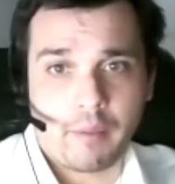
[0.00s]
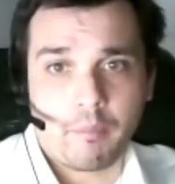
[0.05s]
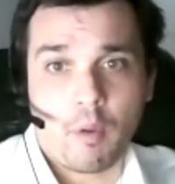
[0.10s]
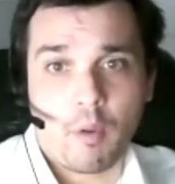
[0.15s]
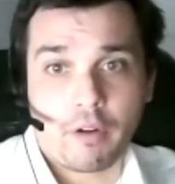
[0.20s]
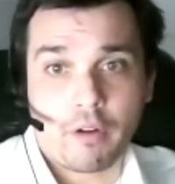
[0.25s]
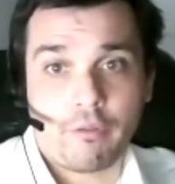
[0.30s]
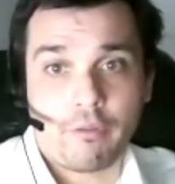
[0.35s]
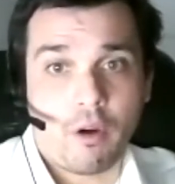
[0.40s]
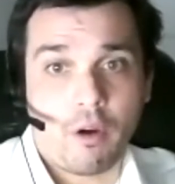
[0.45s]

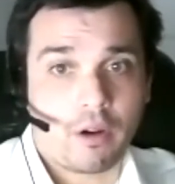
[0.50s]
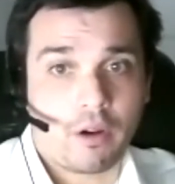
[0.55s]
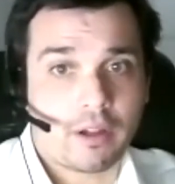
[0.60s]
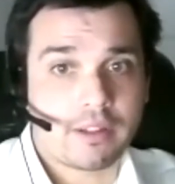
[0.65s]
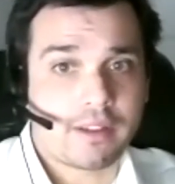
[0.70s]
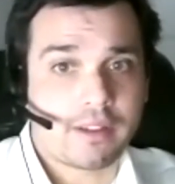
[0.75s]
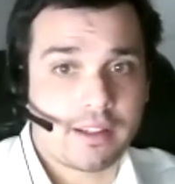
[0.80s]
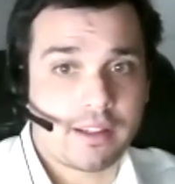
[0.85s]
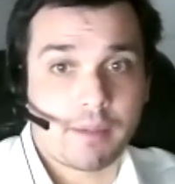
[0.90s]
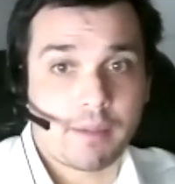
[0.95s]
more
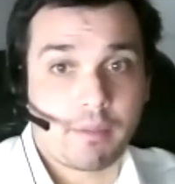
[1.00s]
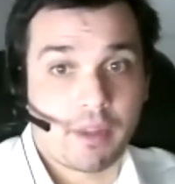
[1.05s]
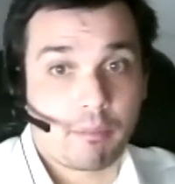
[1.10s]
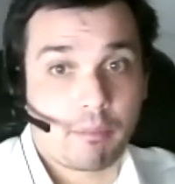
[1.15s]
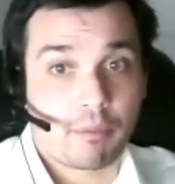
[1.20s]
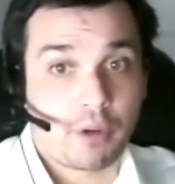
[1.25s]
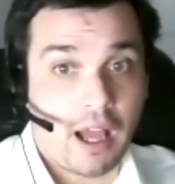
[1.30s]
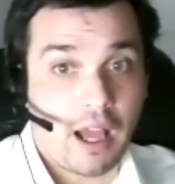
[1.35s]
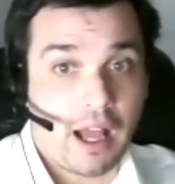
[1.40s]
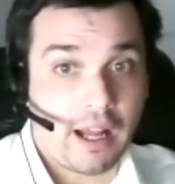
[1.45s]
focused on some of the
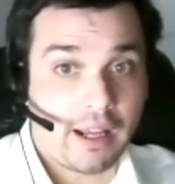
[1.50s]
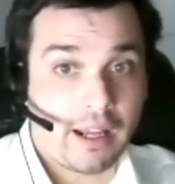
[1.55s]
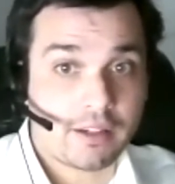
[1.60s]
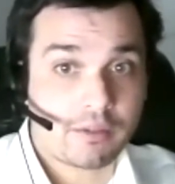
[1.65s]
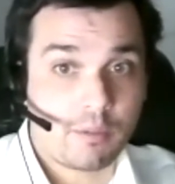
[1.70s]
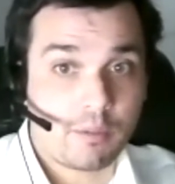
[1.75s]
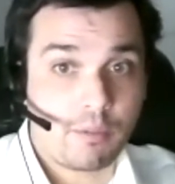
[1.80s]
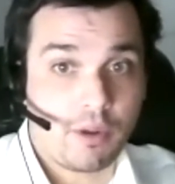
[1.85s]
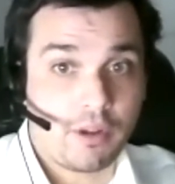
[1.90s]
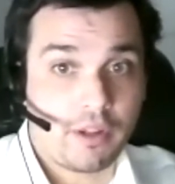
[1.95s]
products
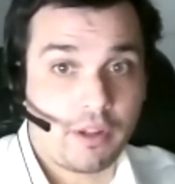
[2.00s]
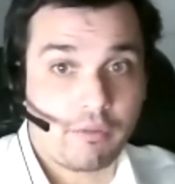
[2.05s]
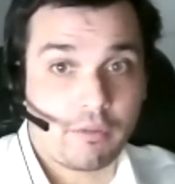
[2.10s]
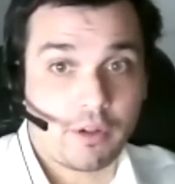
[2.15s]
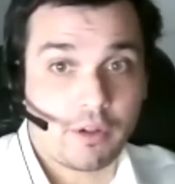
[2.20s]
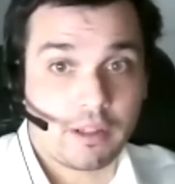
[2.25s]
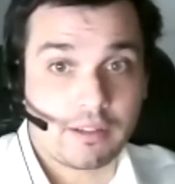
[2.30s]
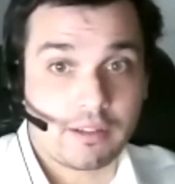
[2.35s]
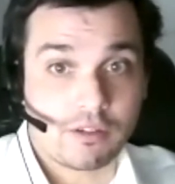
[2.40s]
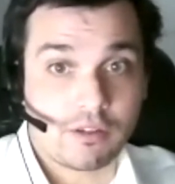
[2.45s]
we're building for
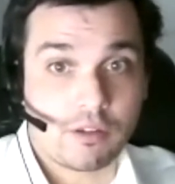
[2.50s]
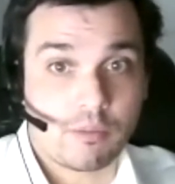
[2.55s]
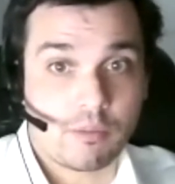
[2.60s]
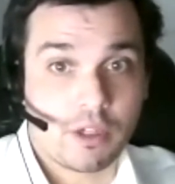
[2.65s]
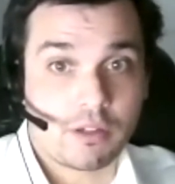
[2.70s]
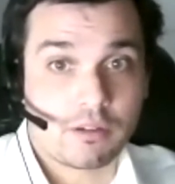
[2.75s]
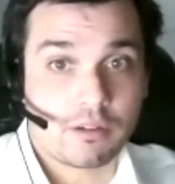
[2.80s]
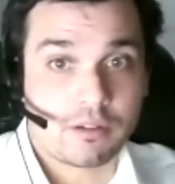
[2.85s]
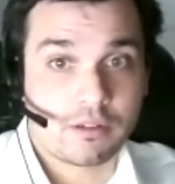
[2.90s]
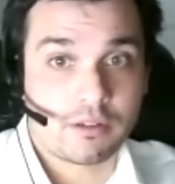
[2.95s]

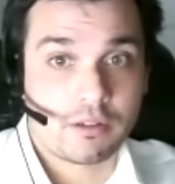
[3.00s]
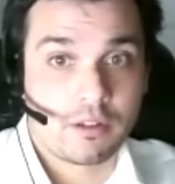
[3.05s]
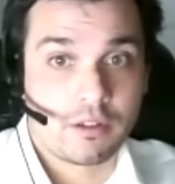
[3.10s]
consumers.